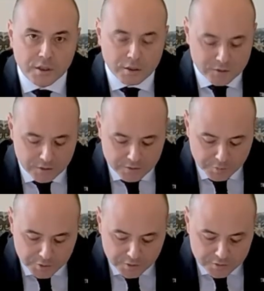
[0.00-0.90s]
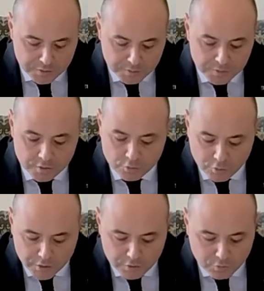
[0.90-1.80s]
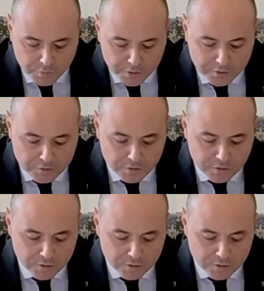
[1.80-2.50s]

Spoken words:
anti-Semitism during Romania's